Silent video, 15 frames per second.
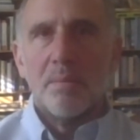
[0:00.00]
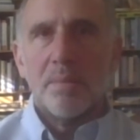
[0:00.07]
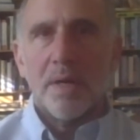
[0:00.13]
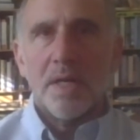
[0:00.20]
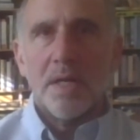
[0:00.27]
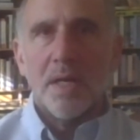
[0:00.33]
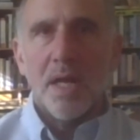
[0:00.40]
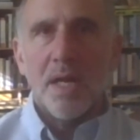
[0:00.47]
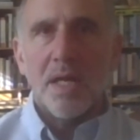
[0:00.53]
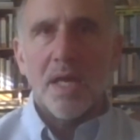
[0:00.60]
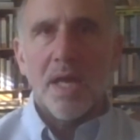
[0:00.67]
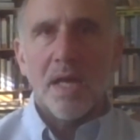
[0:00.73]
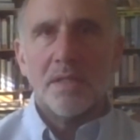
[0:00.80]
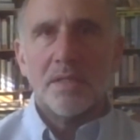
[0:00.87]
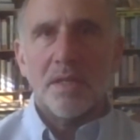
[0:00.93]
But in any
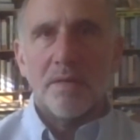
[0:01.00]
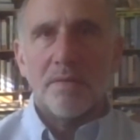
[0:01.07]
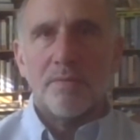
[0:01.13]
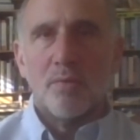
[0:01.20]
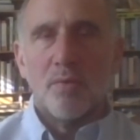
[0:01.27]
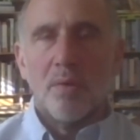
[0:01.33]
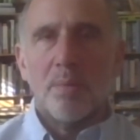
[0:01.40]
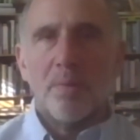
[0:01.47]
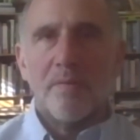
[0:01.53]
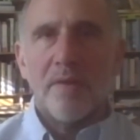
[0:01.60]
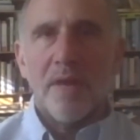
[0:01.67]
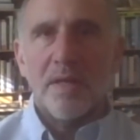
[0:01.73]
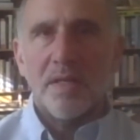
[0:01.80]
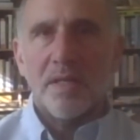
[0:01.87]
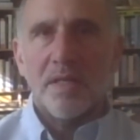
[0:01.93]
case, if we're
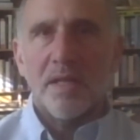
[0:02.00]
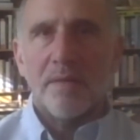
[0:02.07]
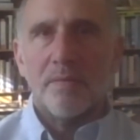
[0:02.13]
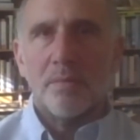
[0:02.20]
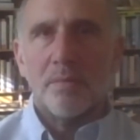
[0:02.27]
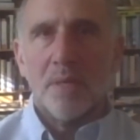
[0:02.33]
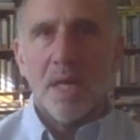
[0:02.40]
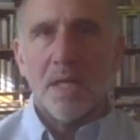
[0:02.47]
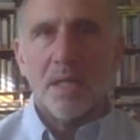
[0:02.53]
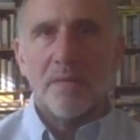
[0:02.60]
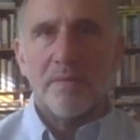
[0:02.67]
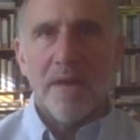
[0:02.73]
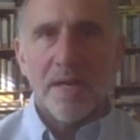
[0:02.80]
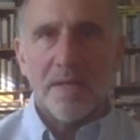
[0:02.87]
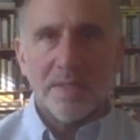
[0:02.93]
preventing them from getting
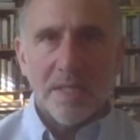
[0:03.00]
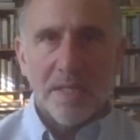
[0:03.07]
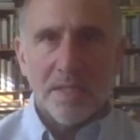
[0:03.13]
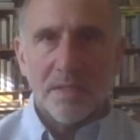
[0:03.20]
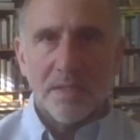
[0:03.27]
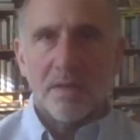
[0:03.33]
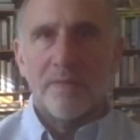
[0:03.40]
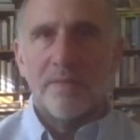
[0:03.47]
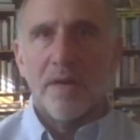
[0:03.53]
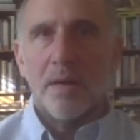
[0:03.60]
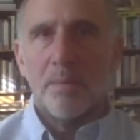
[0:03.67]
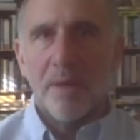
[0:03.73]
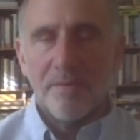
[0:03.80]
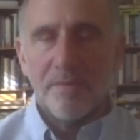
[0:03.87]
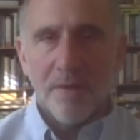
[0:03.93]
the vaccines that are
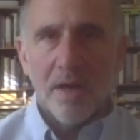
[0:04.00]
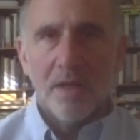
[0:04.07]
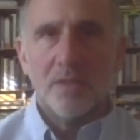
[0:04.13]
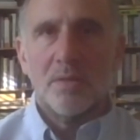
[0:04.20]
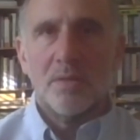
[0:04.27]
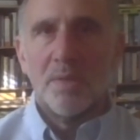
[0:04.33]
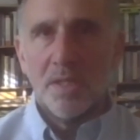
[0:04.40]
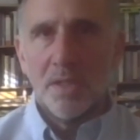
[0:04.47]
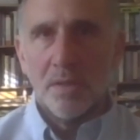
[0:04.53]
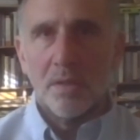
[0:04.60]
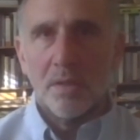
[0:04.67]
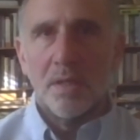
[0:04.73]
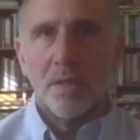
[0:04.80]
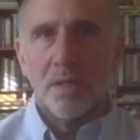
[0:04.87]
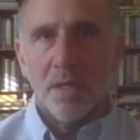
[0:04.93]
developed by Pfizer,
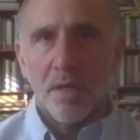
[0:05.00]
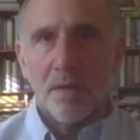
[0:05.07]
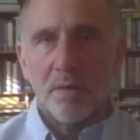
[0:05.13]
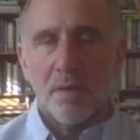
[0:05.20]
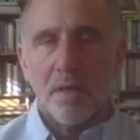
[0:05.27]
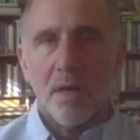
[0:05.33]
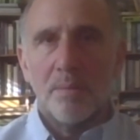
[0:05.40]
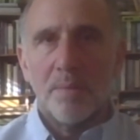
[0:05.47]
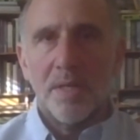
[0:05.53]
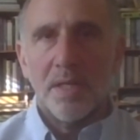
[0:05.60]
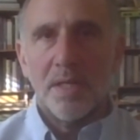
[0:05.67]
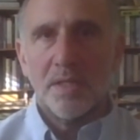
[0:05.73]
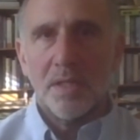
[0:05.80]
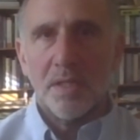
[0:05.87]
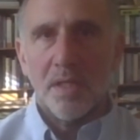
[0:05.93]
Moderna, and the other
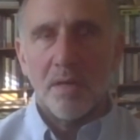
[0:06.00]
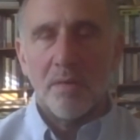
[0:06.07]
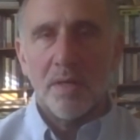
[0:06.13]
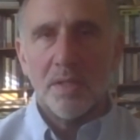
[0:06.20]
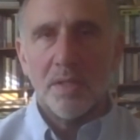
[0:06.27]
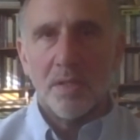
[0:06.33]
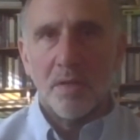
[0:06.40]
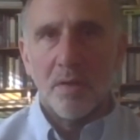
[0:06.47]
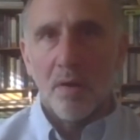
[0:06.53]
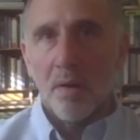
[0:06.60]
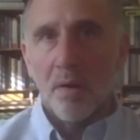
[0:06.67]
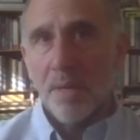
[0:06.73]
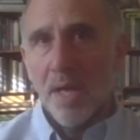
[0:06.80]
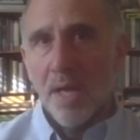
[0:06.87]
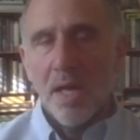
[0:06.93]
companies in the US and
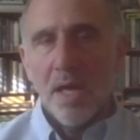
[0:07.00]
Europe,